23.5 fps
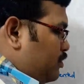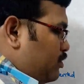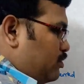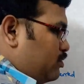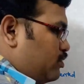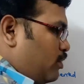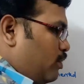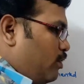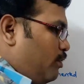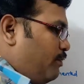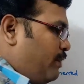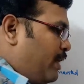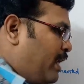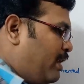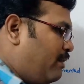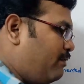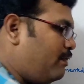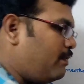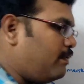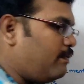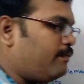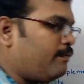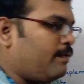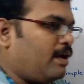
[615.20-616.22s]
so
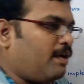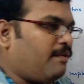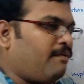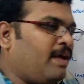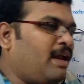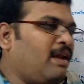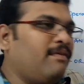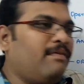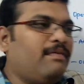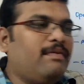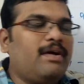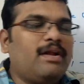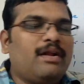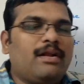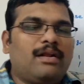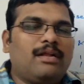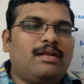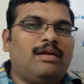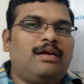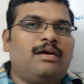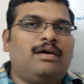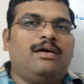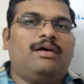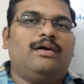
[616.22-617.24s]
whenever whenever
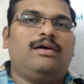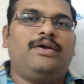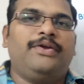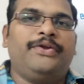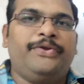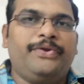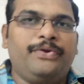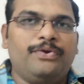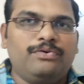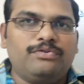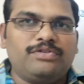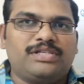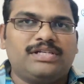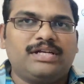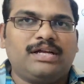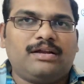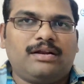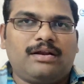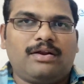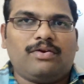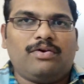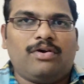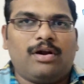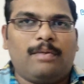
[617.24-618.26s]
a
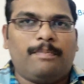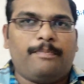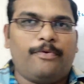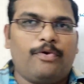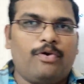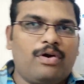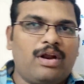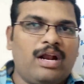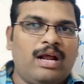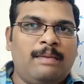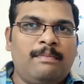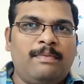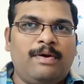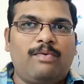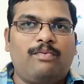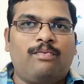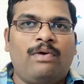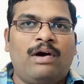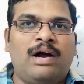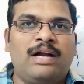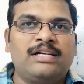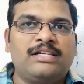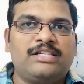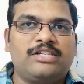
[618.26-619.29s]
user or a programmer
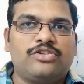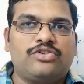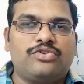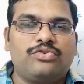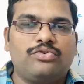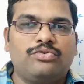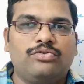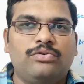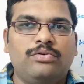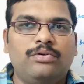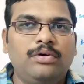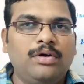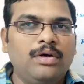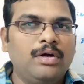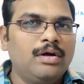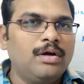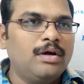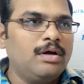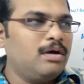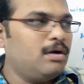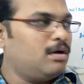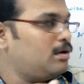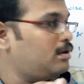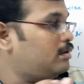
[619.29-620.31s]
wants to
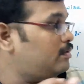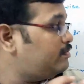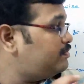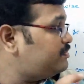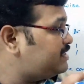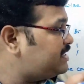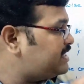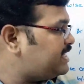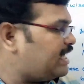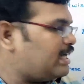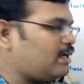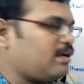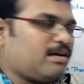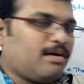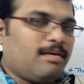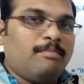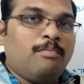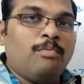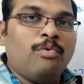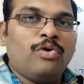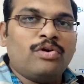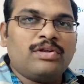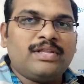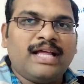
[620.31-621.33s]
check
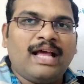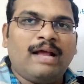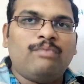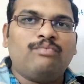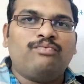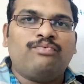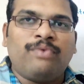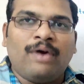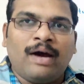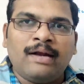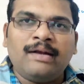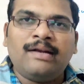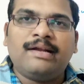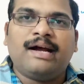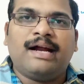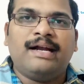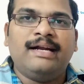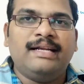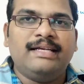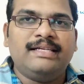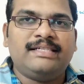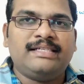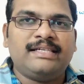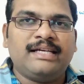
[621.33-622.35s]
more than one
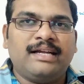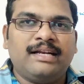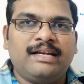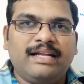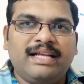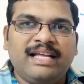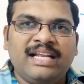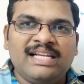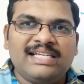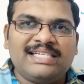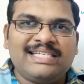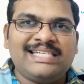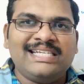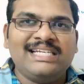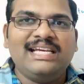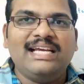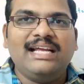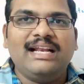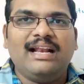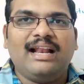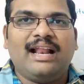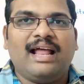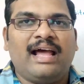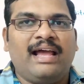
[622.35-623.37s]
condition in a
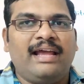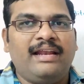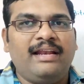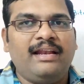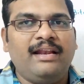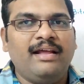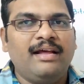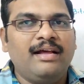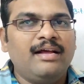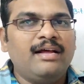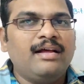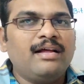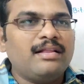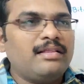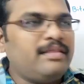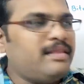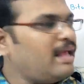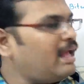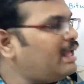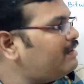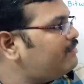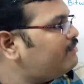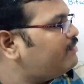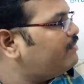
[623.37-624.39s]
single line
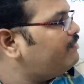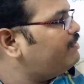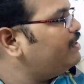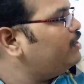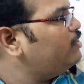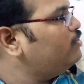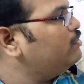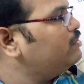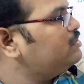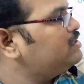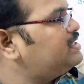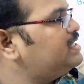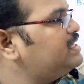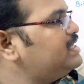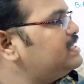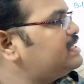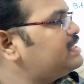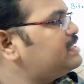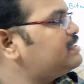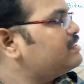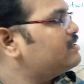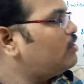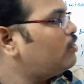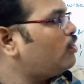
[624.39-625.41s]
then we will use
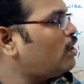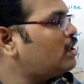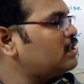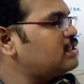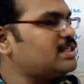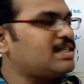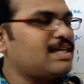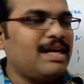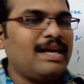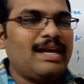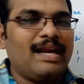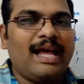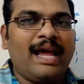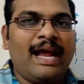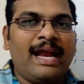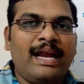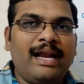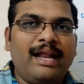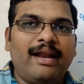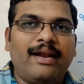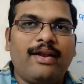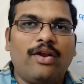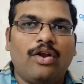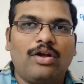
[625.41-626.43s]
this logical and
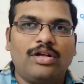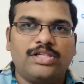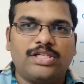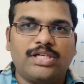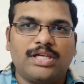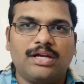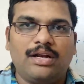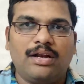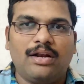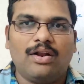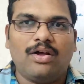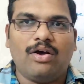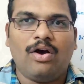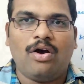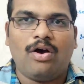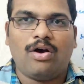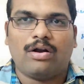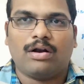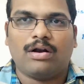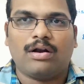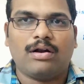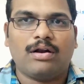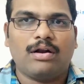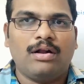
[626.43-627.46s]
and logical
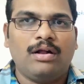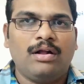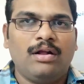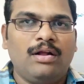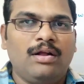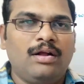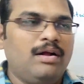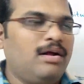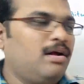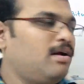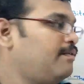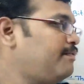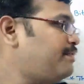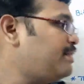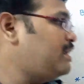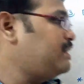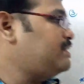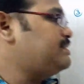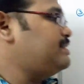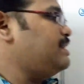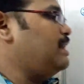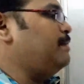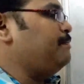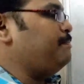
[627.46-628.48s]
or. For
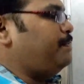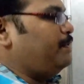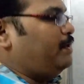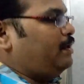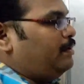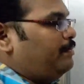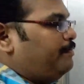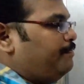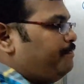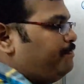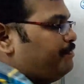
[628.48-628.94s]
example,